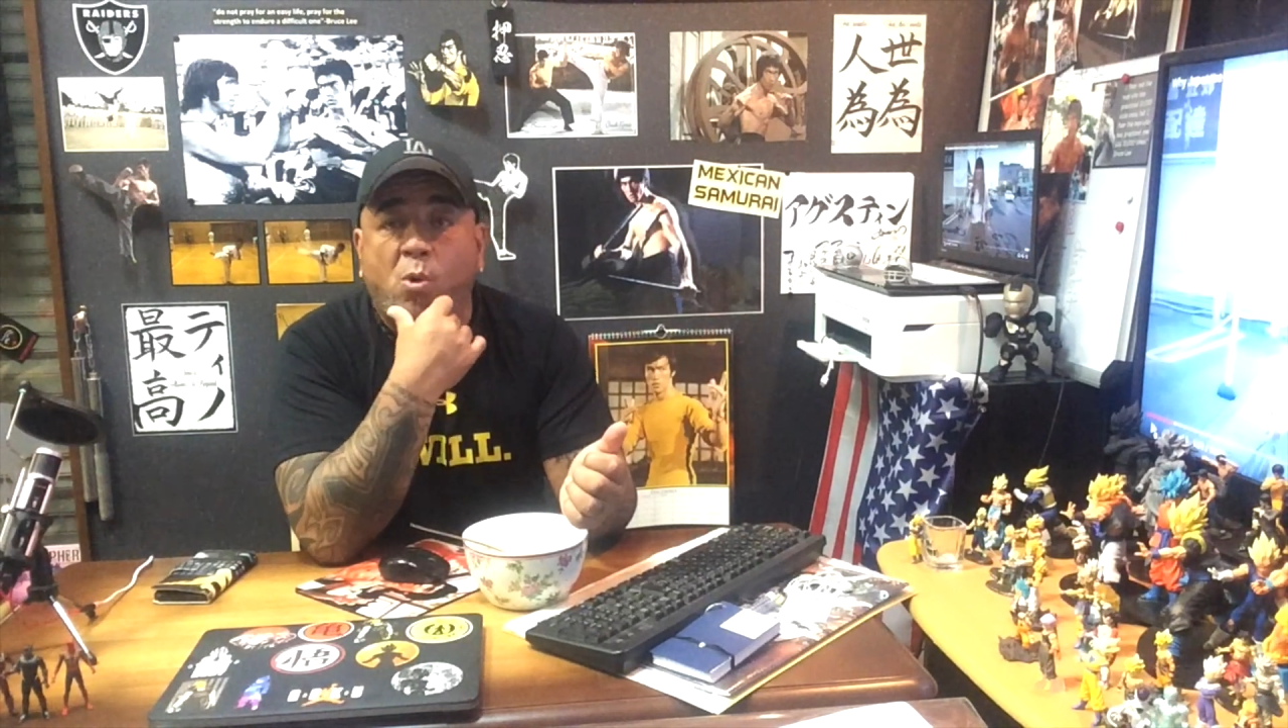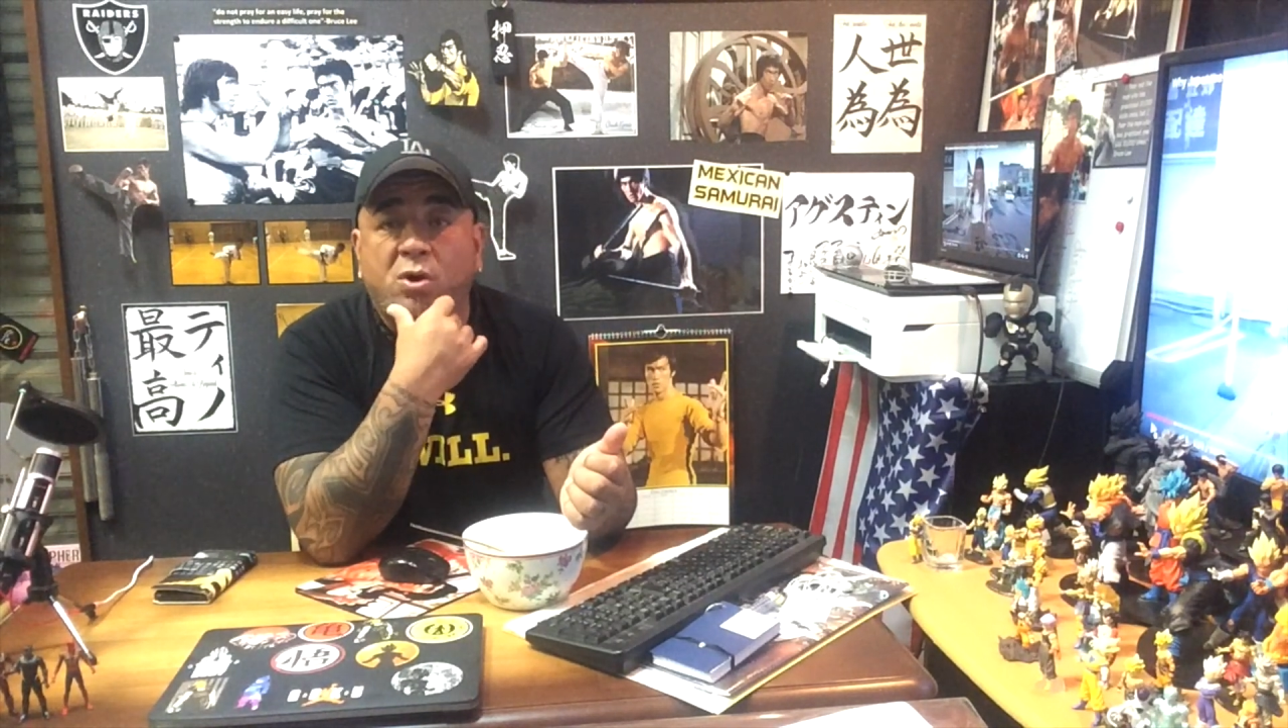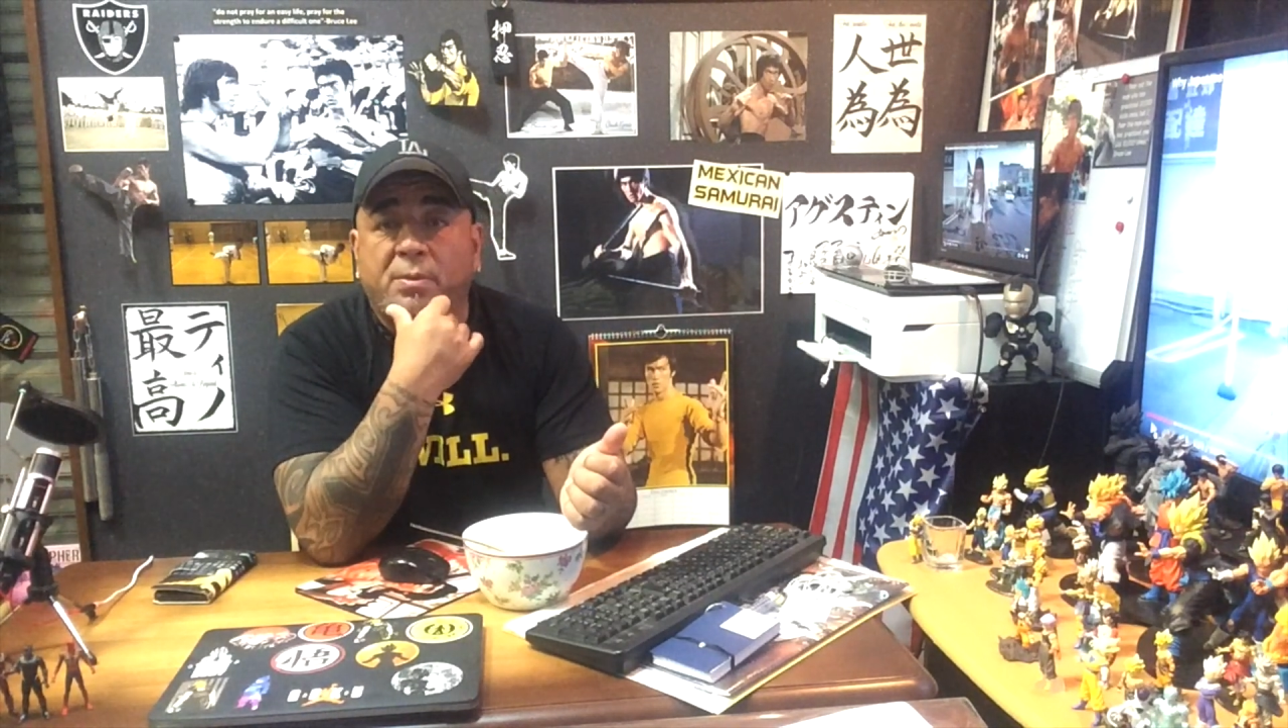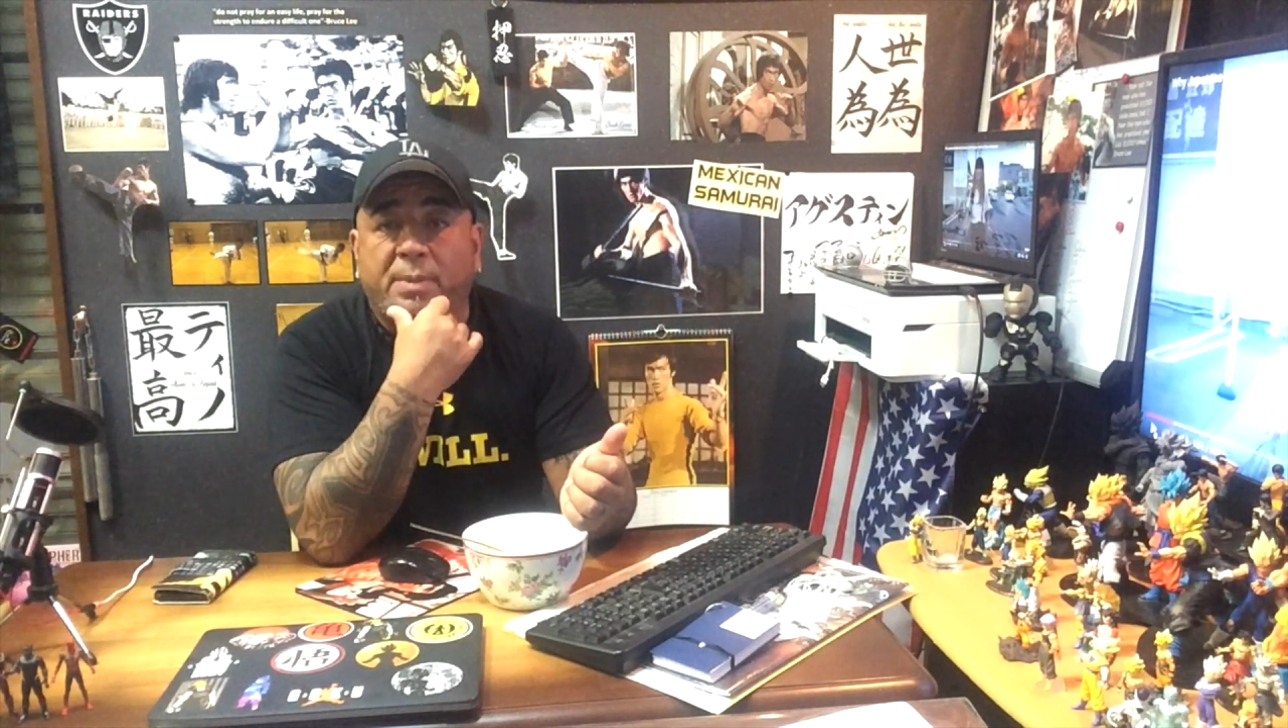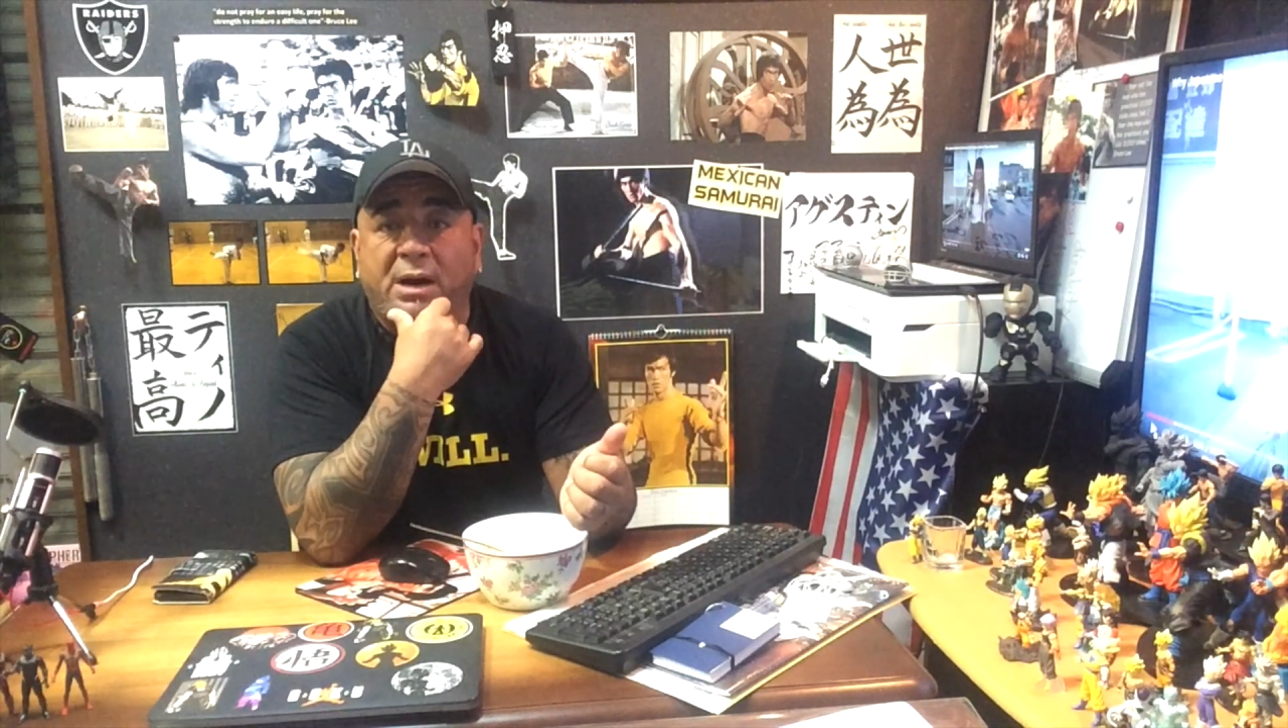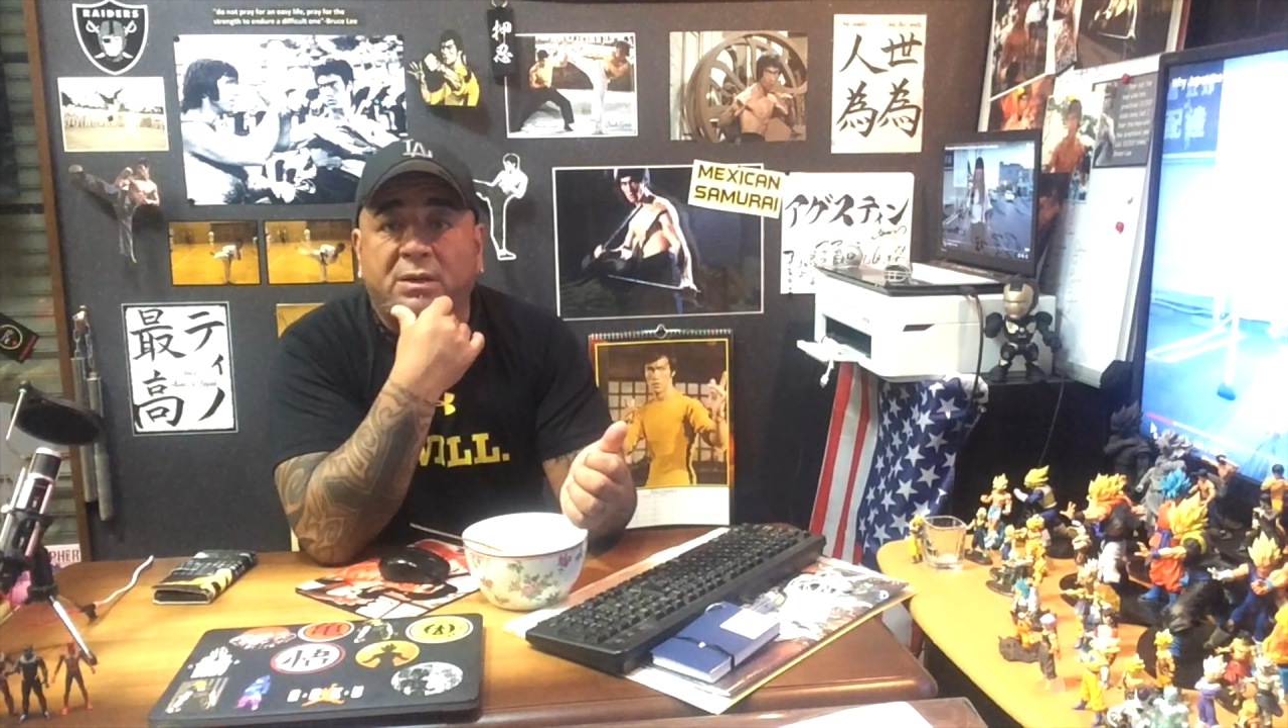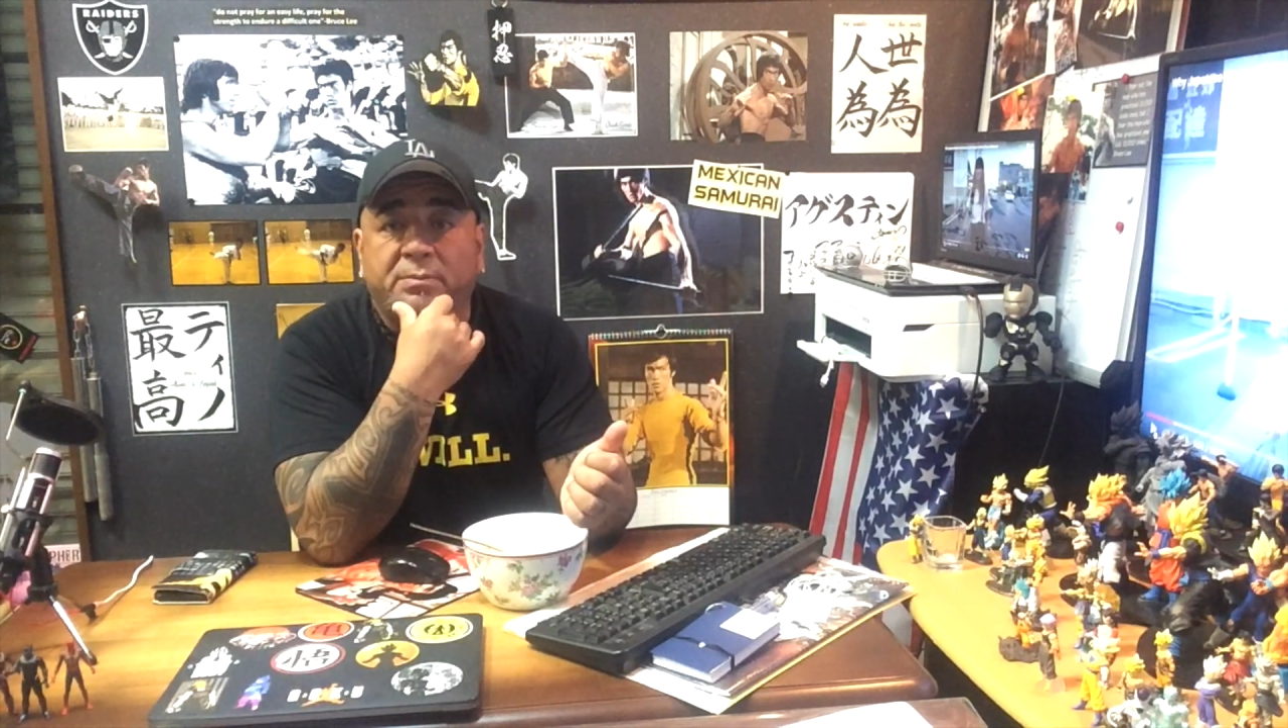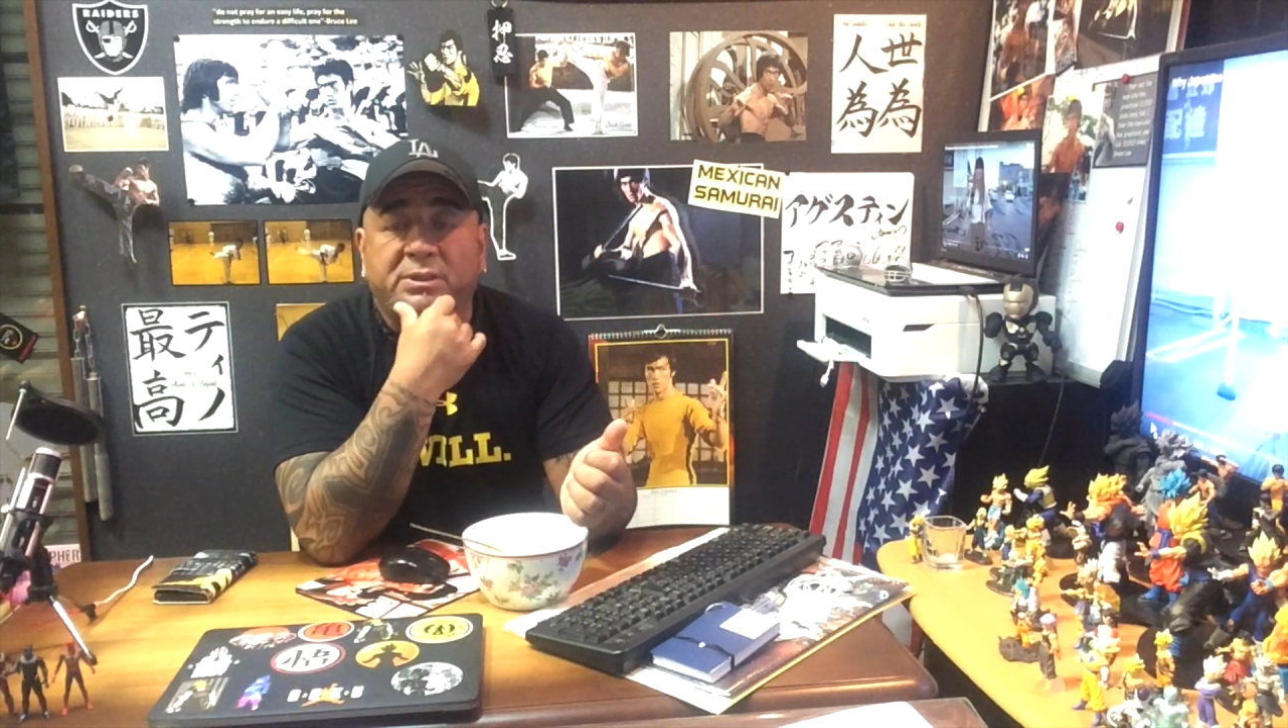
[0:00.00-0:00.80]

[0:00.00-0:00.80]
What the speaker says: more about it.